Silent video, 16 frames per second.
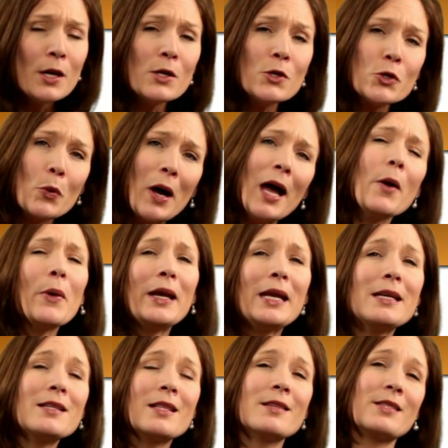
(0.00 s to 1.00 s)
So I went
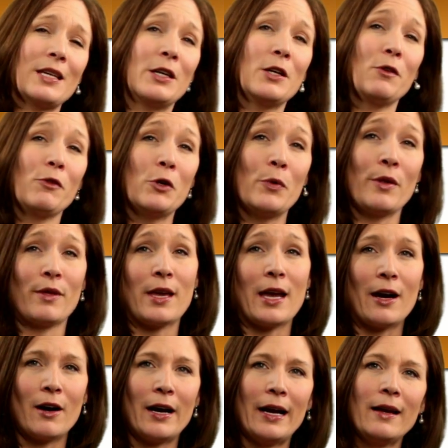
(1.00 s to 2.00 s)
into this interview with
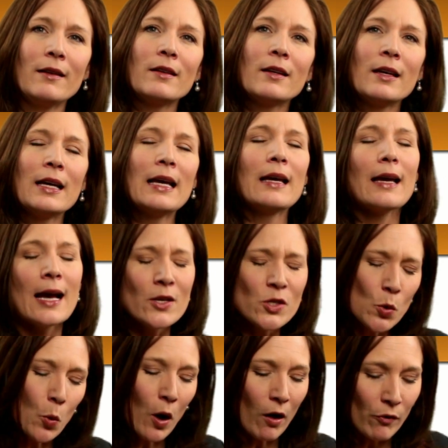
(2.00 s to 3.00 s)
Gary
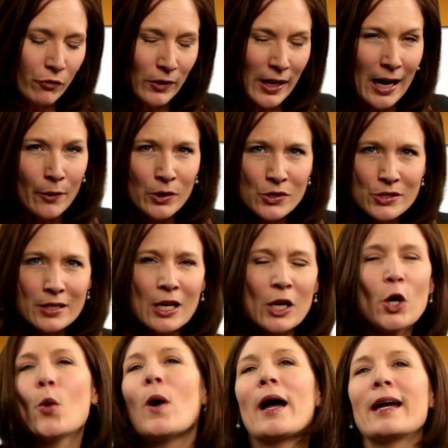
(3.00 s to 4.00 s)
as a wallflower,
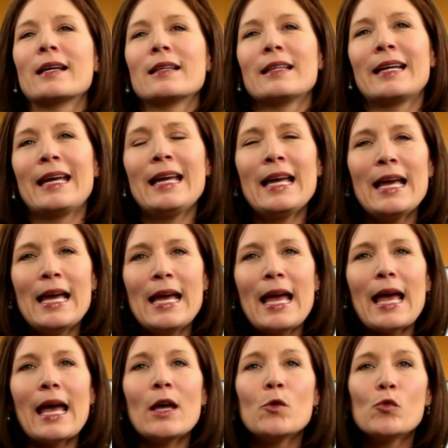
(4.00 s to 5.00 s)
sitting quietly,
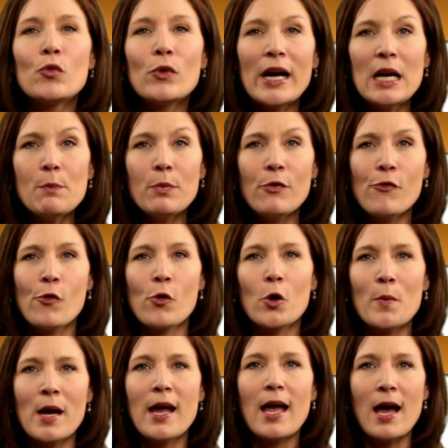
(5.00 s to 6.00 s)
and right
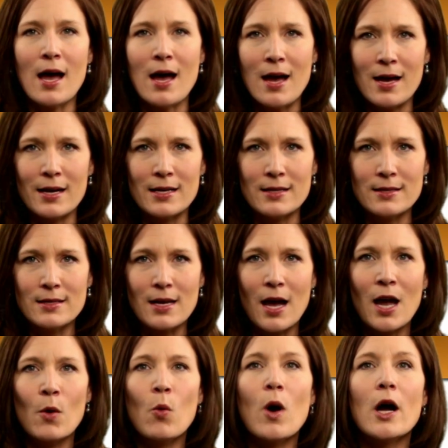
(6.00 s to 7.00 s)
before my eyes,
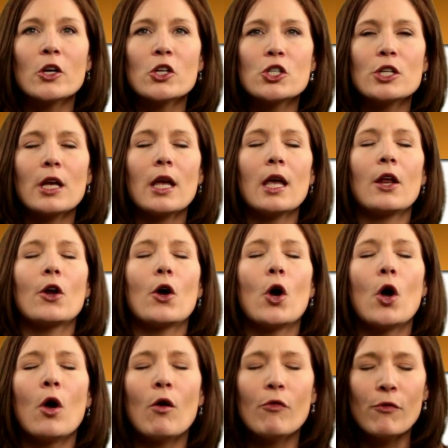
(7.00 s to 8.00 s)
I watched it
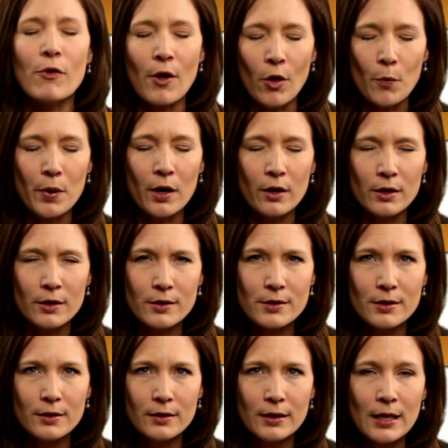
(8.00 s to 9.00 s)
all fall
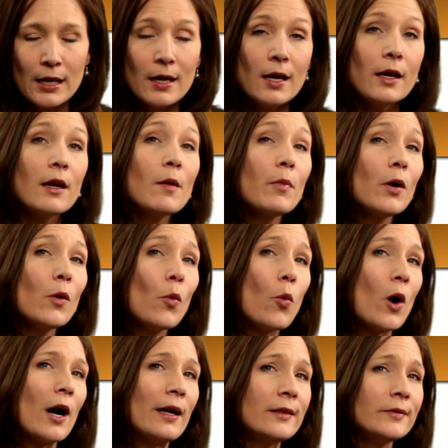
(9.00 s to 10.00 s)
apart. Number
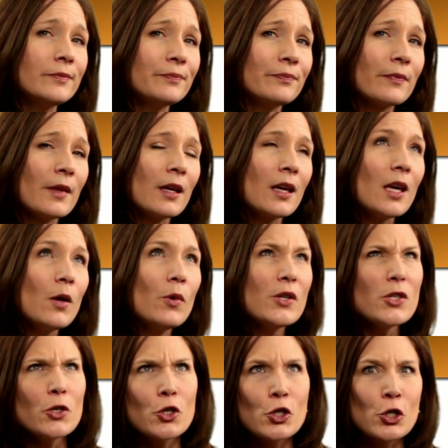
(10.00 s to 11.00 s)
1, he
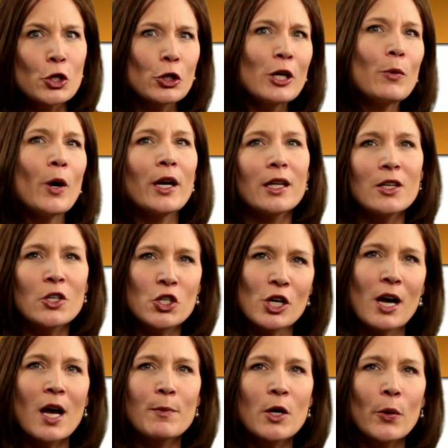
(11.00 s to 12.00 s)
wasn't sure he wanted the
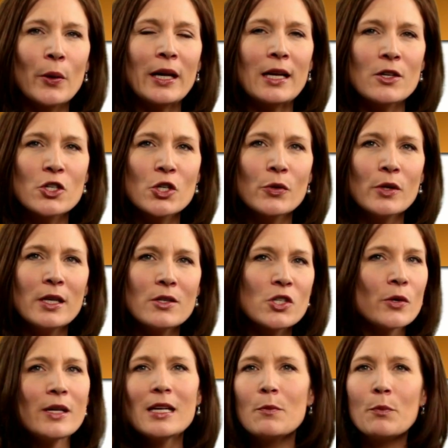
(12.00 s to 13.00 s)
job going into it,
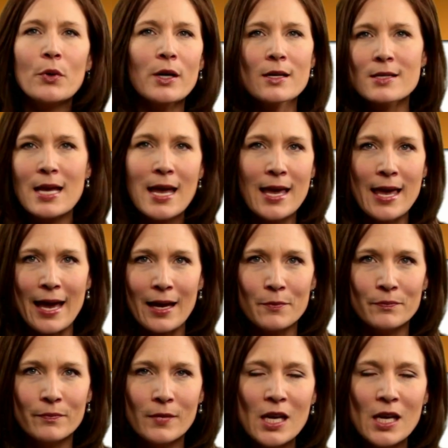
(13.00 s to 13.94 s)
so he didn't bring his A game.